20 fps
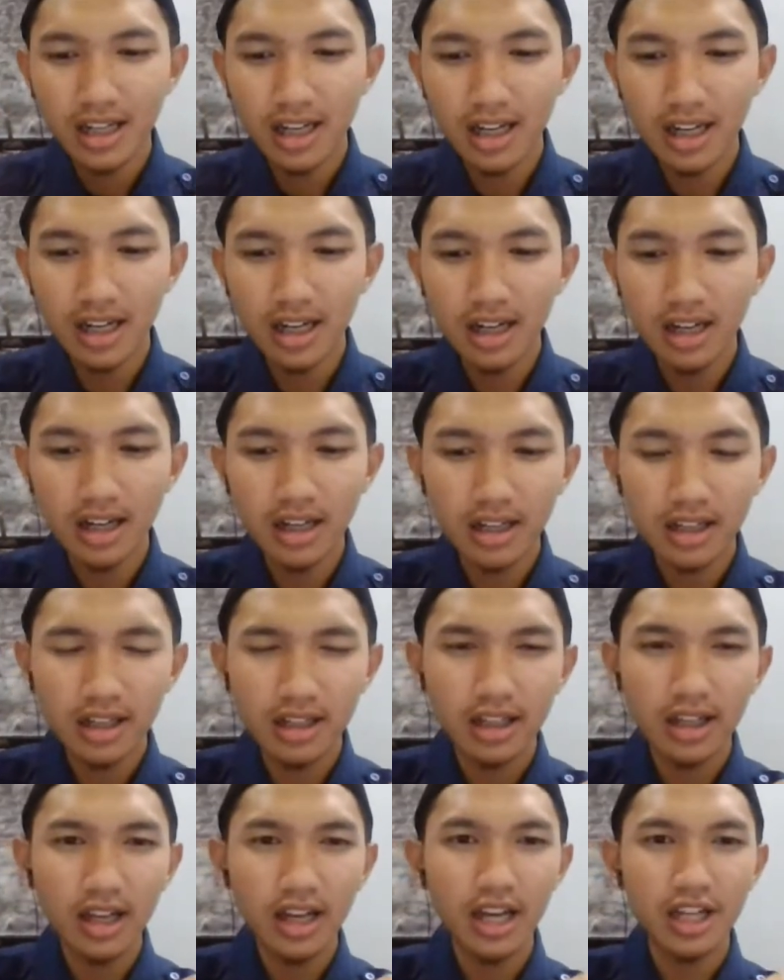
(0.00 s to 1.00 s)
uh,
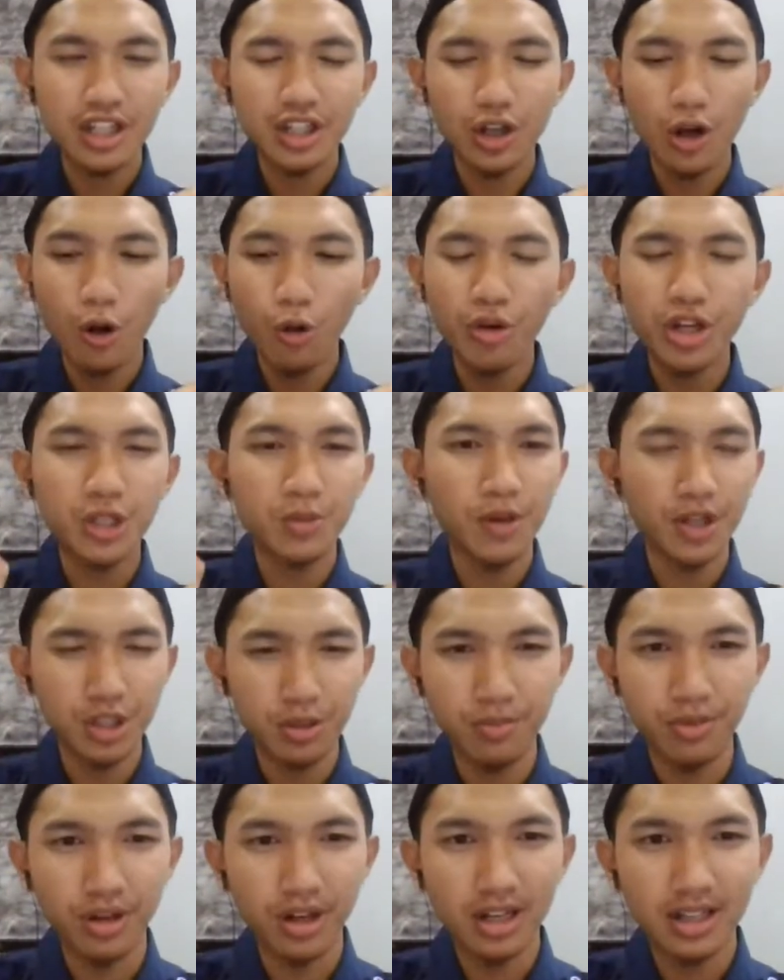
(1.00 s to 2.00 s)
is always
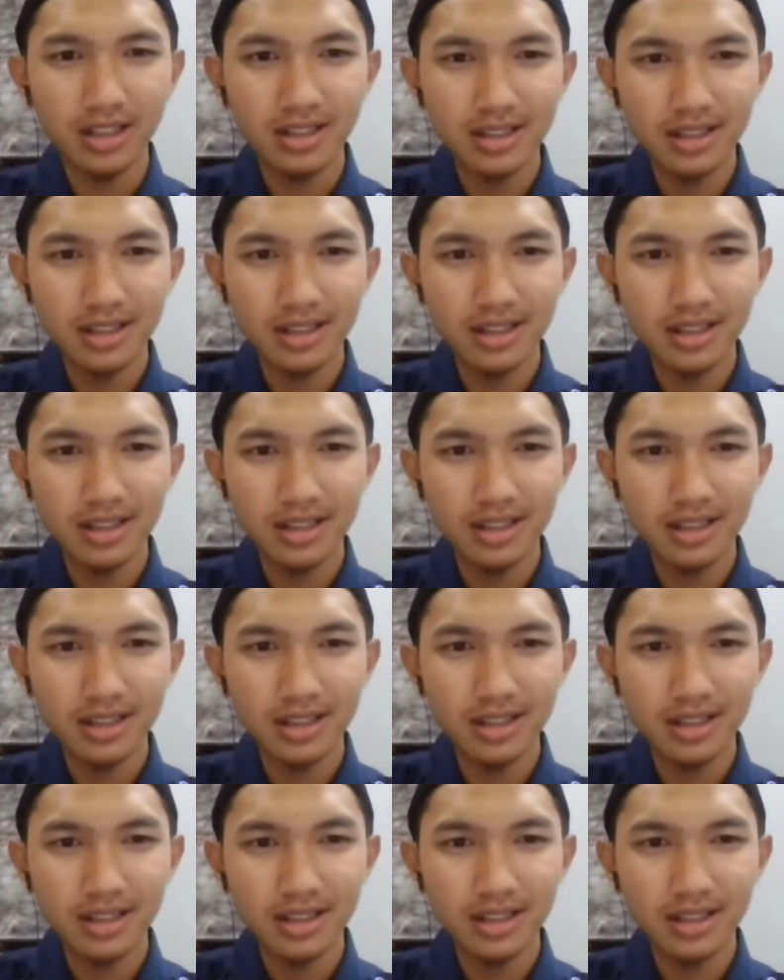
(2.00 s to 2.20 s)
possible.